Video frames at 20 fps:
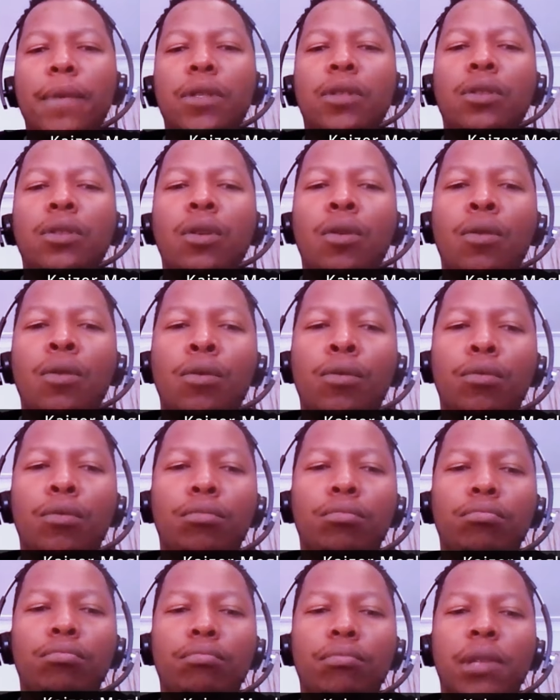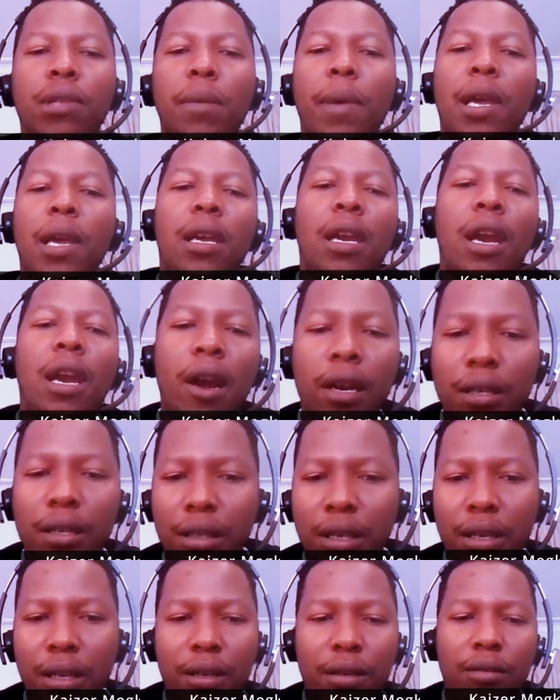So the main
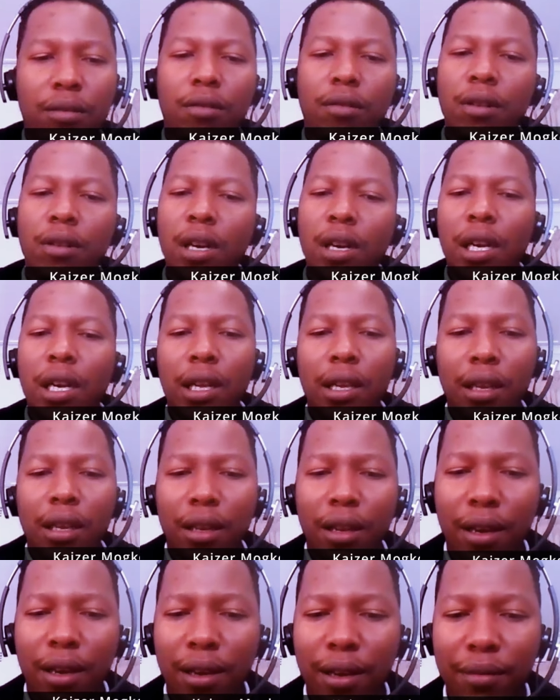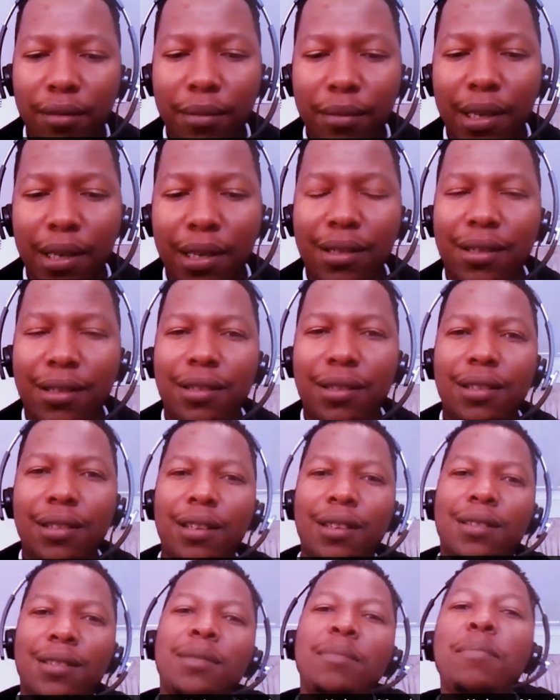character really
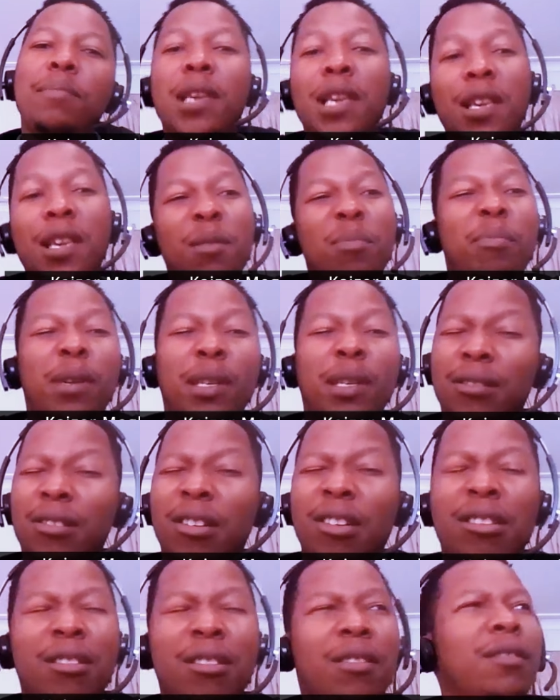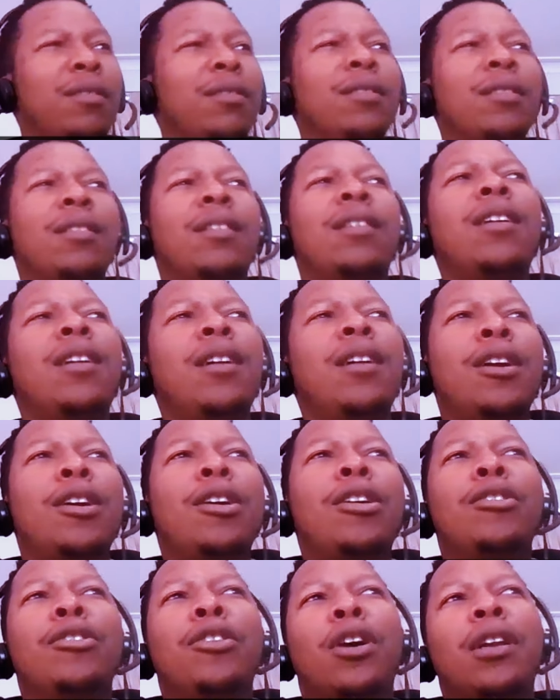is me, but
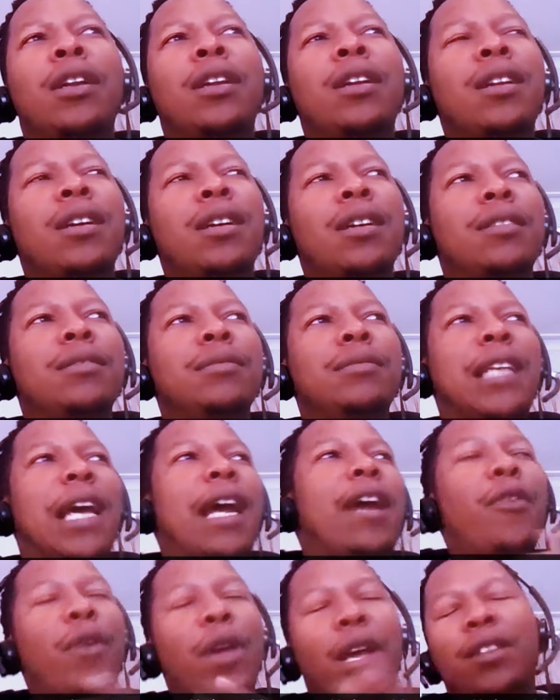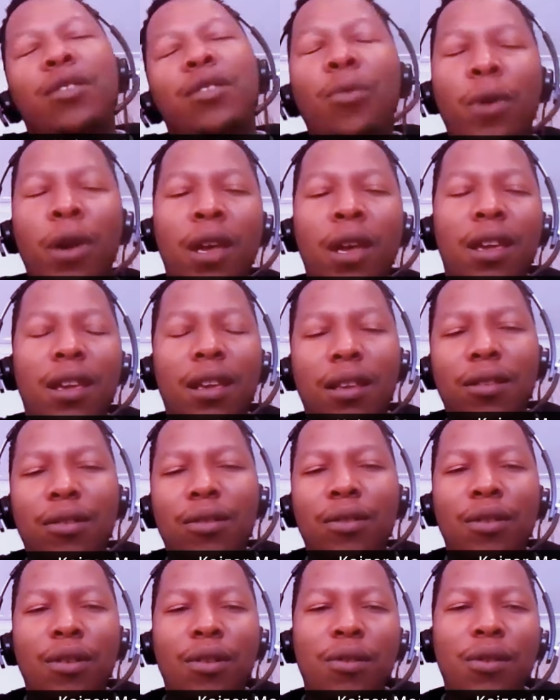not in a direct way,
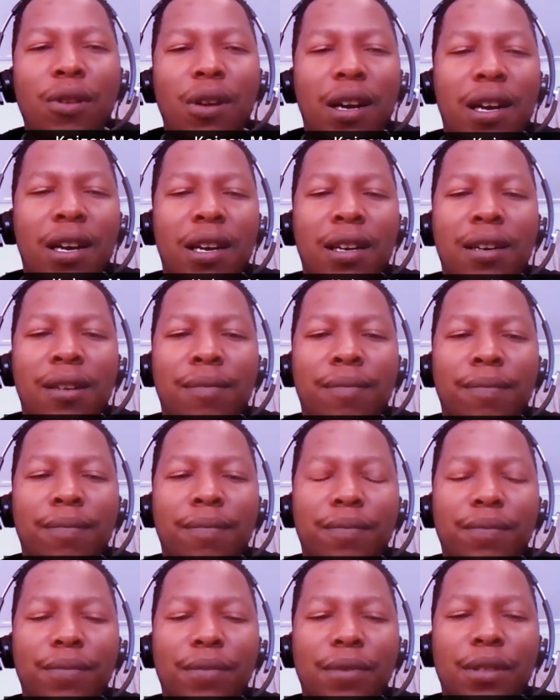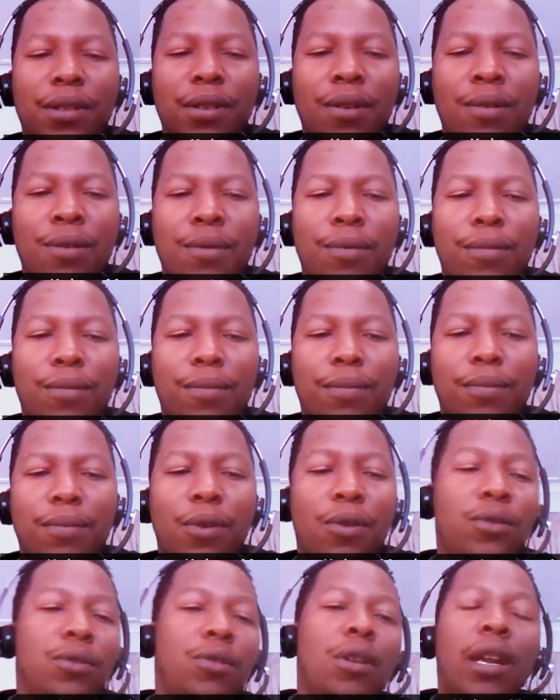you know. So
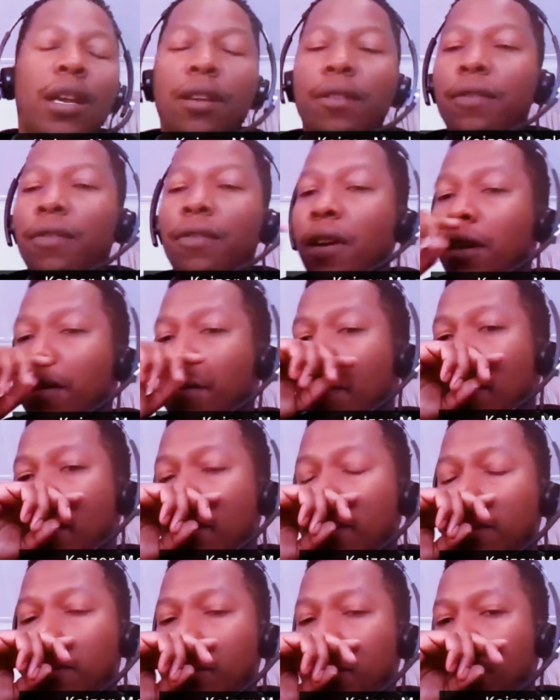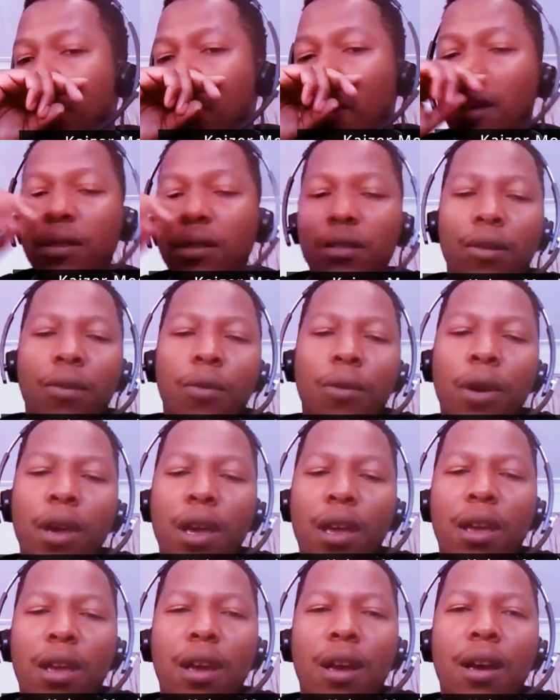also, like, a friend of mine passed
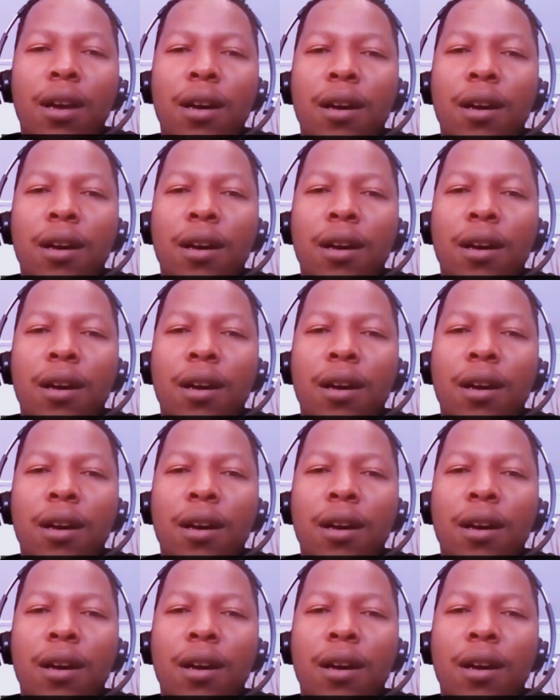away